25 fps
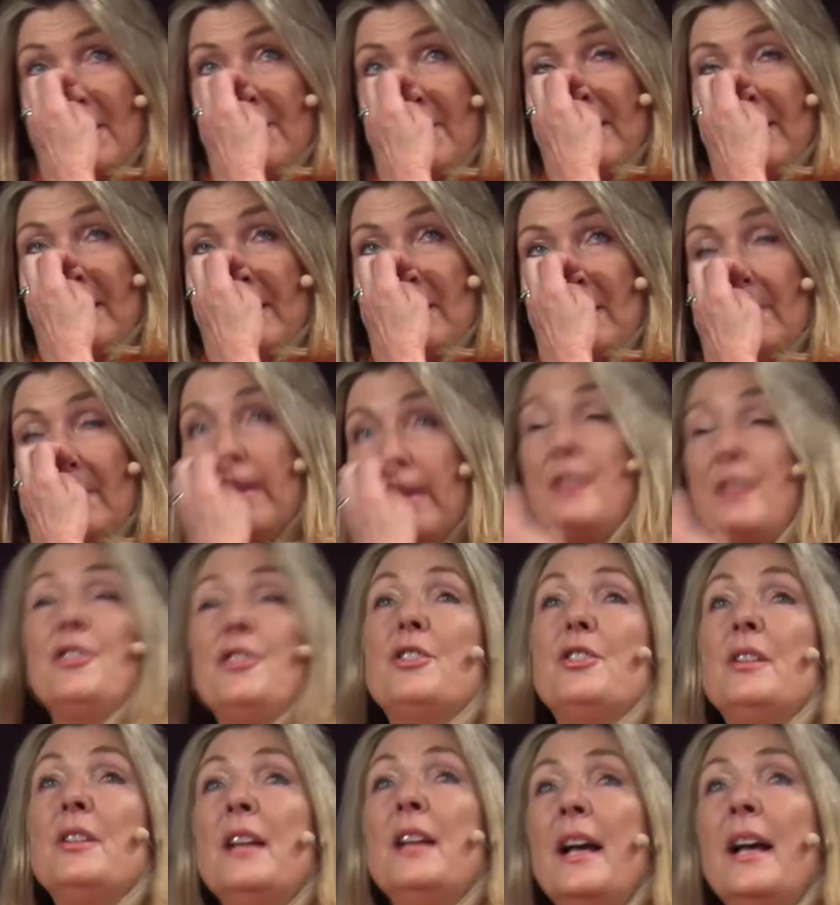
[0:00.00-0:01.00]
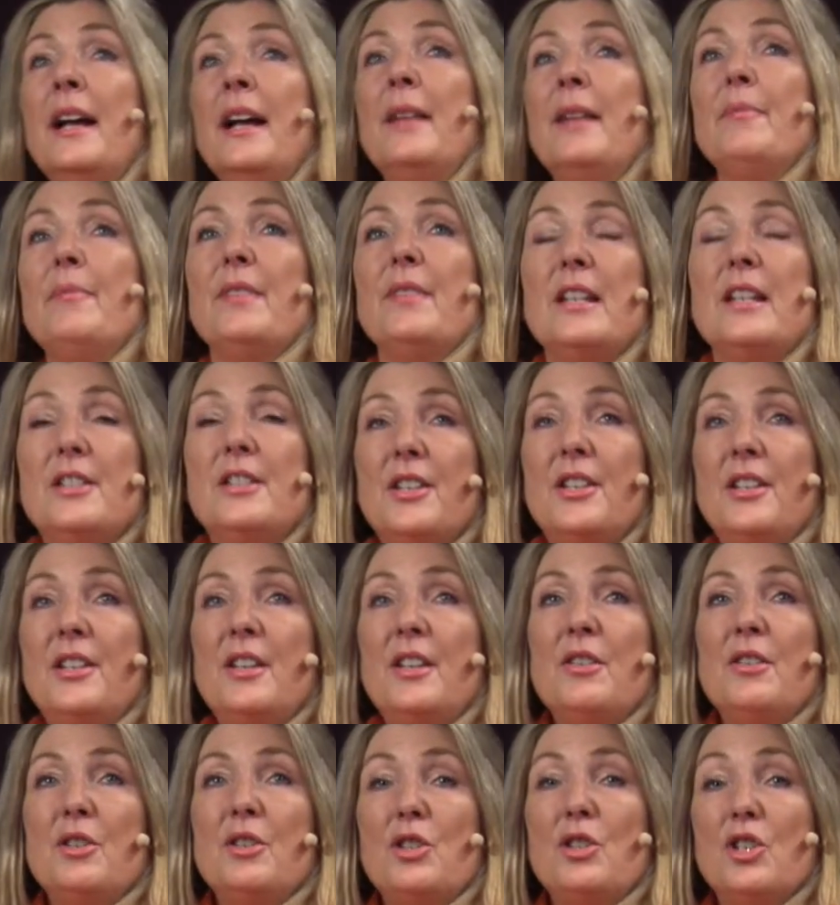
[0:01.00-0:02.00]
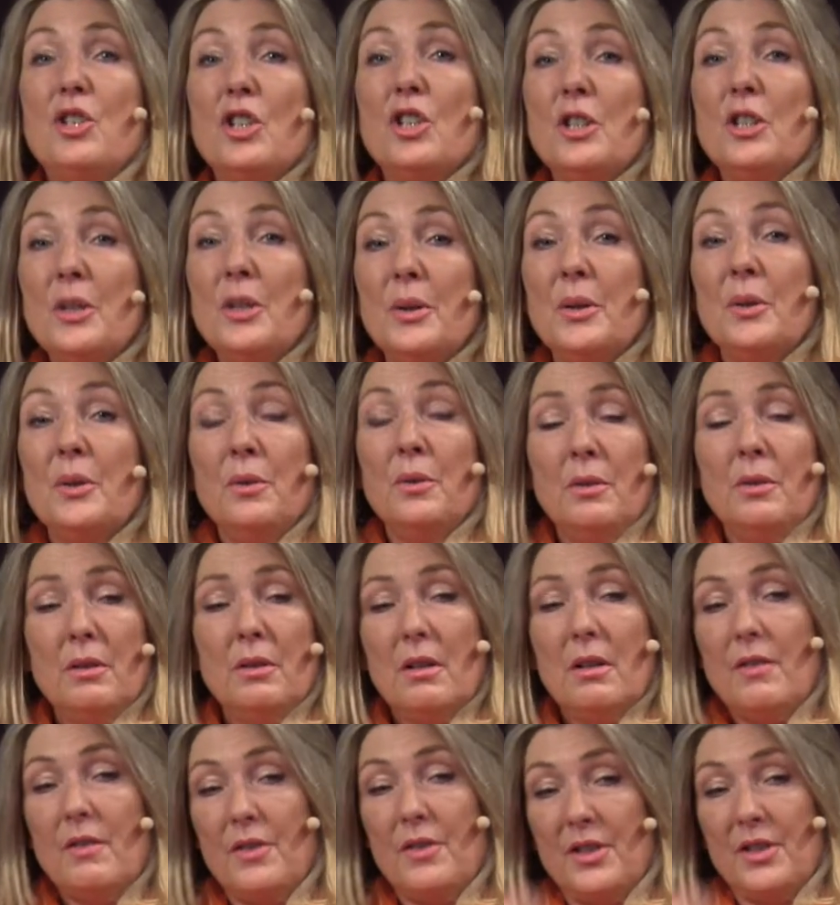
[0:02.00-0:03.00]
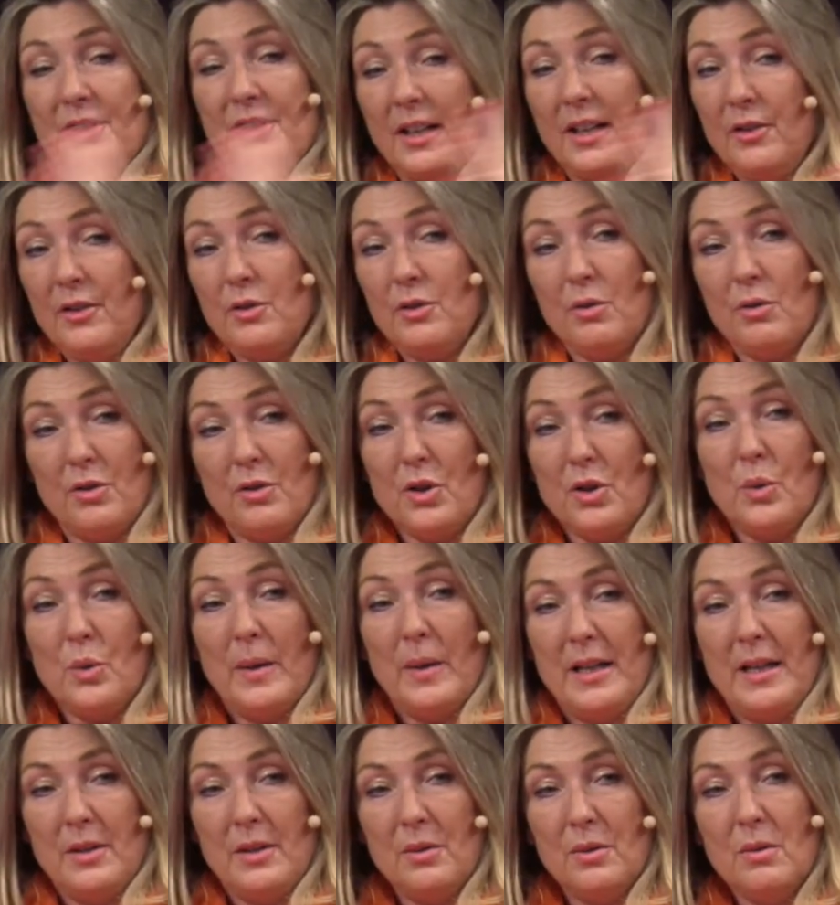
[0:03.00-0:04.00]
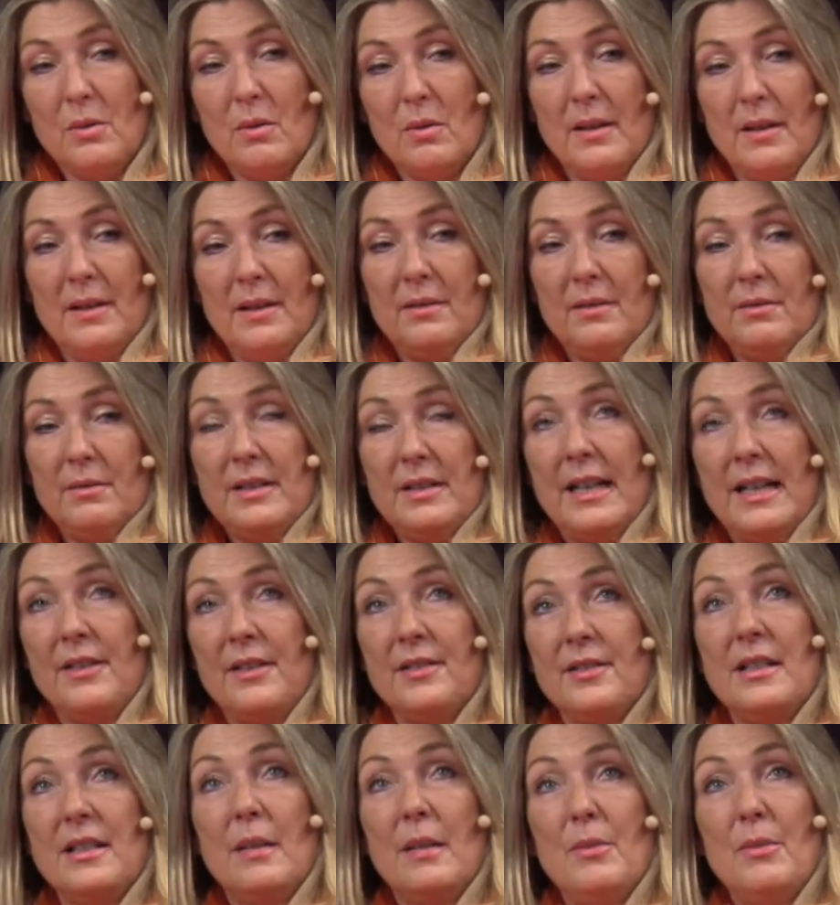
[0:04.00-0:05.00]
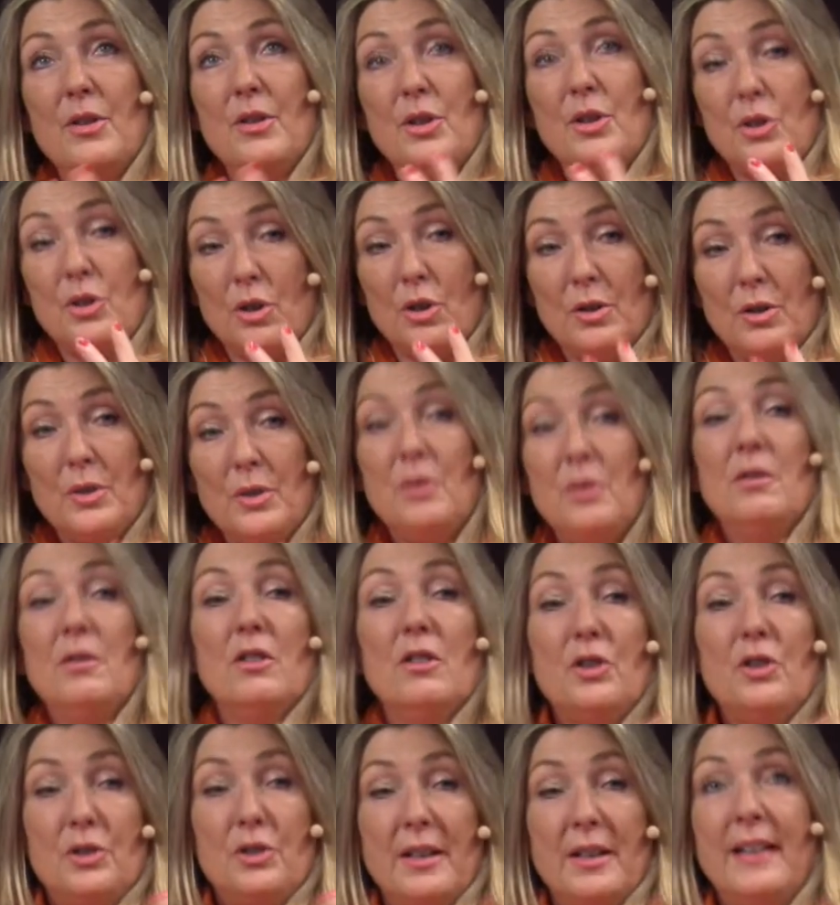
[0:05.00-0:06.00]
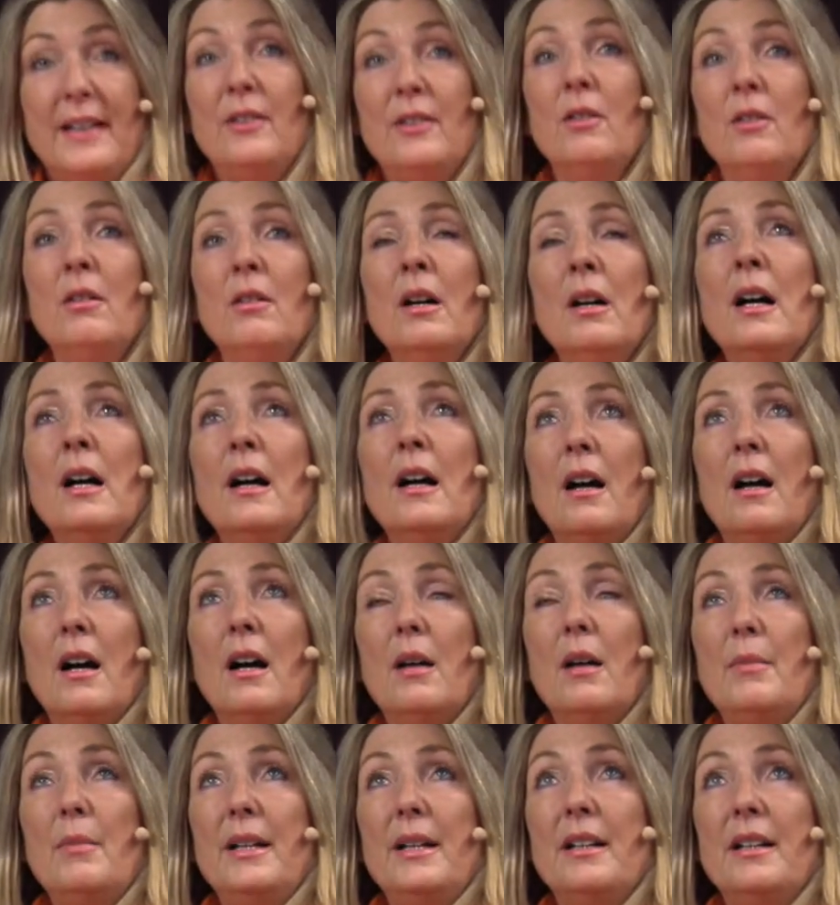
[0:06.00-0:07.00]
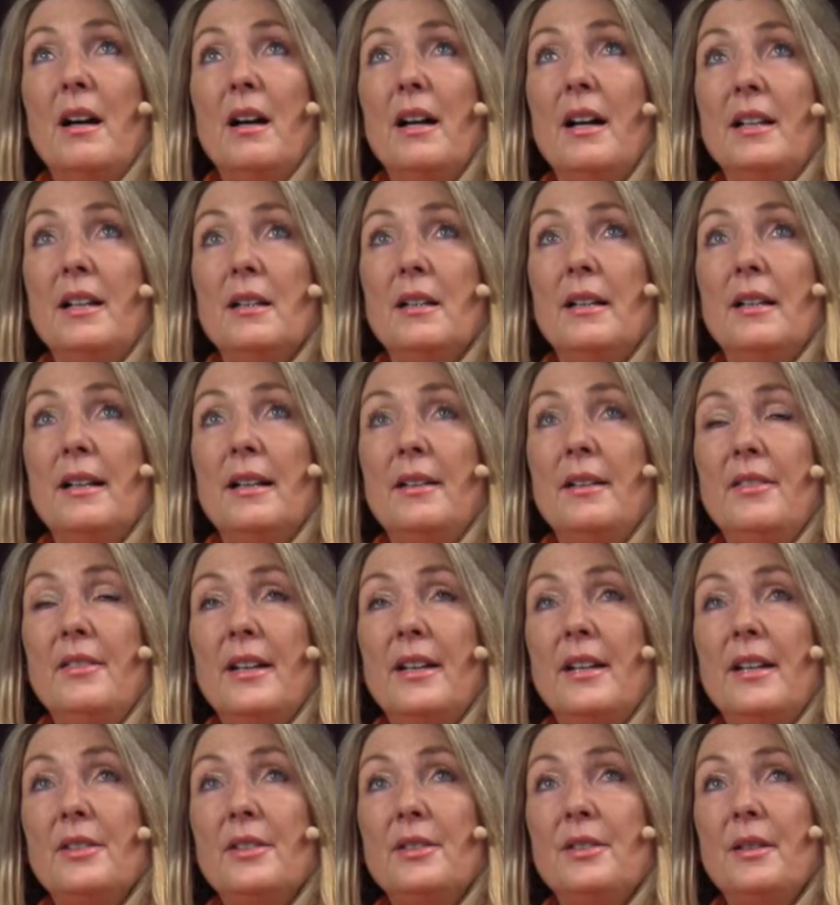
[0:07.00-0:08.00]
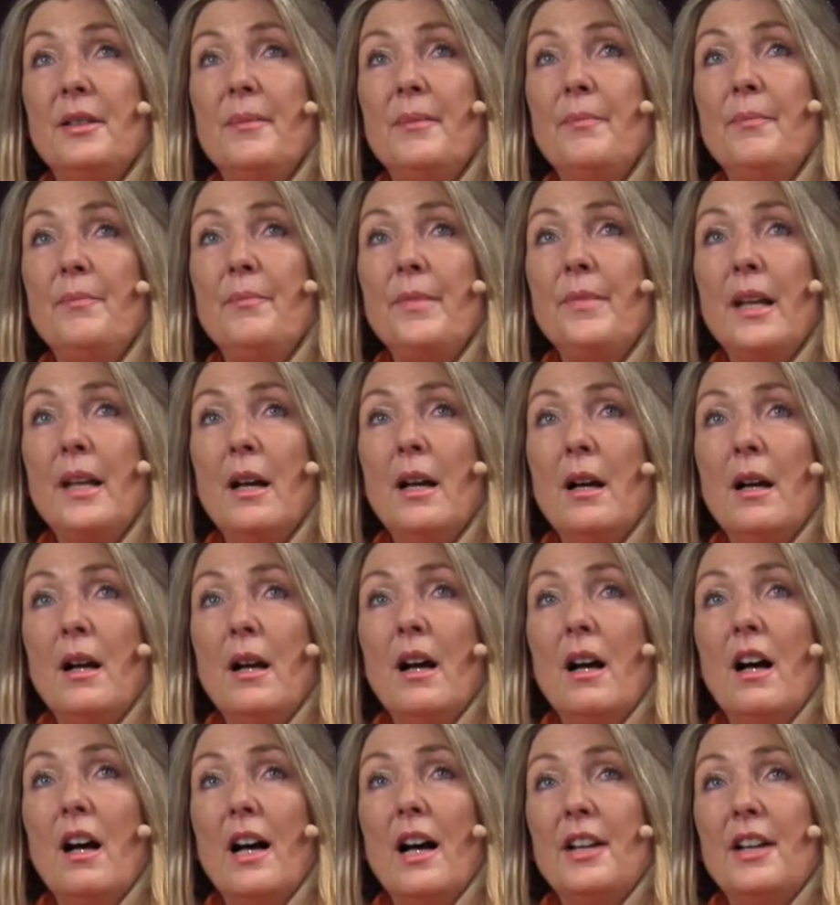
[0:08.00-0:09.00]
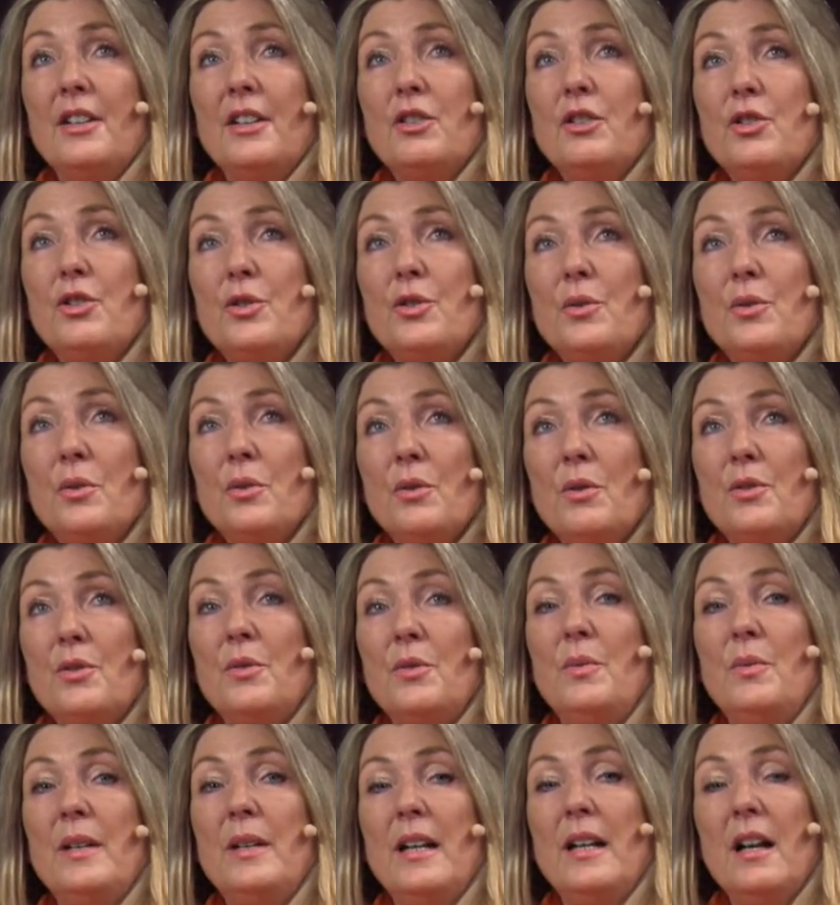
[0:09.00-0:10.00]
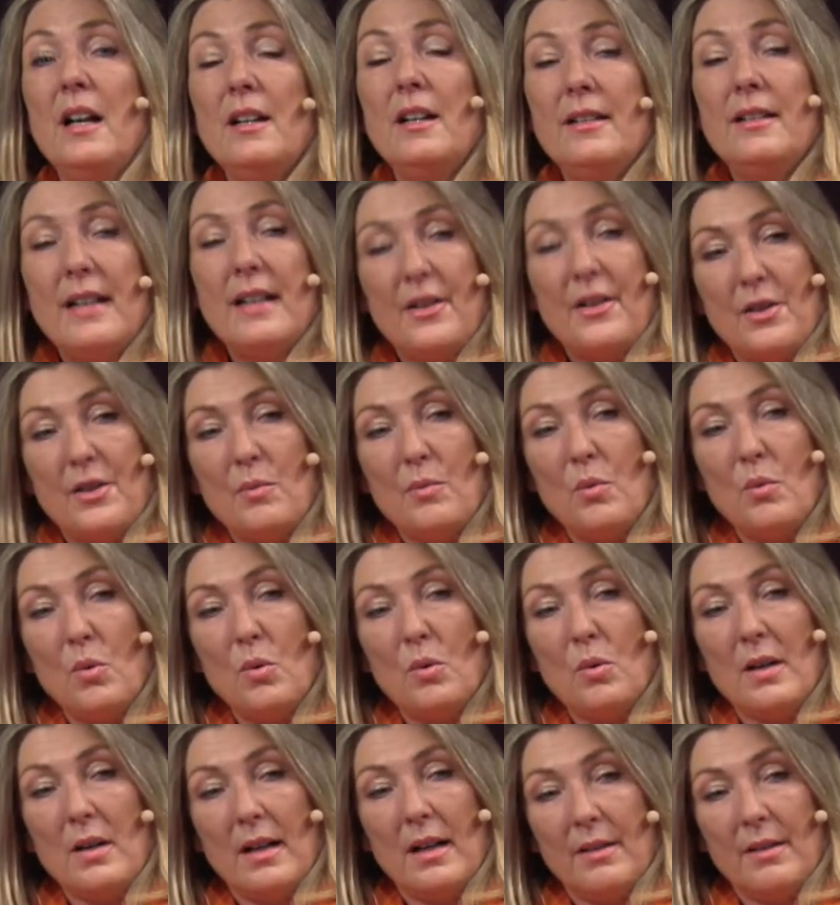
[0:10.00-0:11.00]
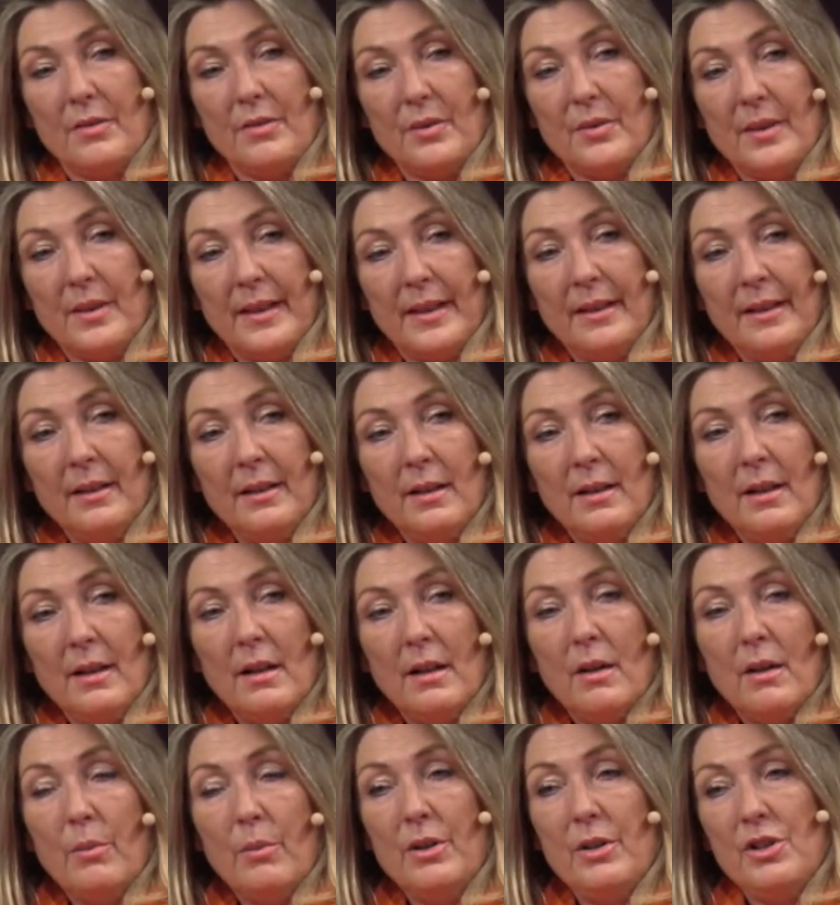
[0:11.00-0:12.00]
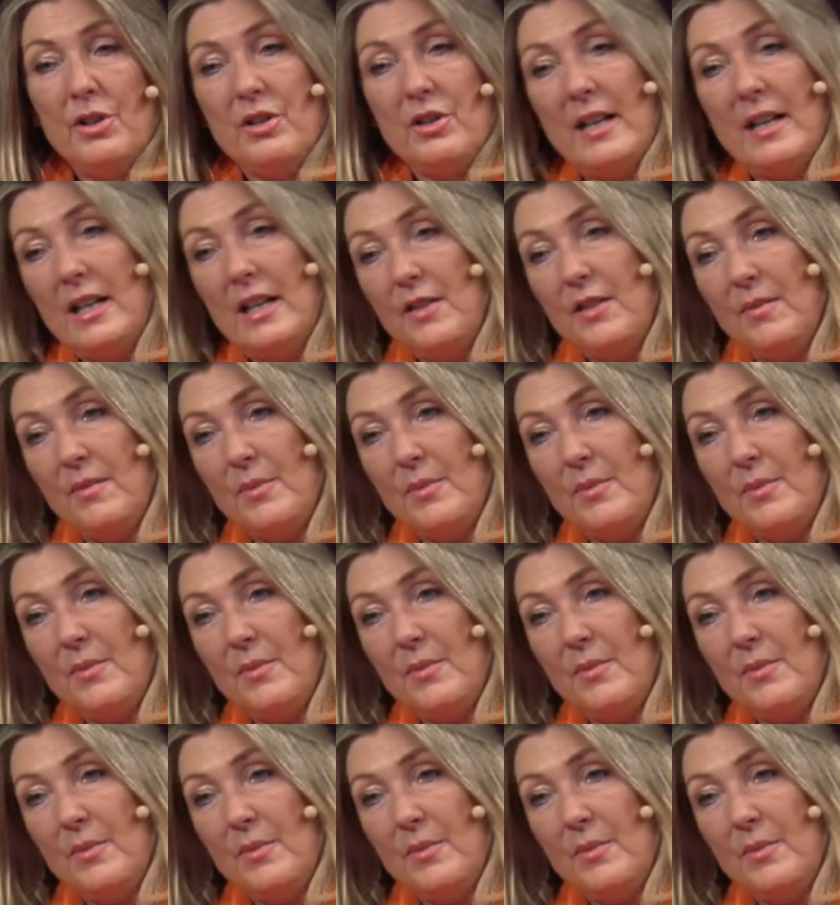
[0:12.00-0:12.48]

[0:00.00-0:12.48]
thing to mention is that in the saloon of the Great Hall in Downton Abbey, the saloon Le Salon in Highclere, there's an extraordinary leather wall covering which dates from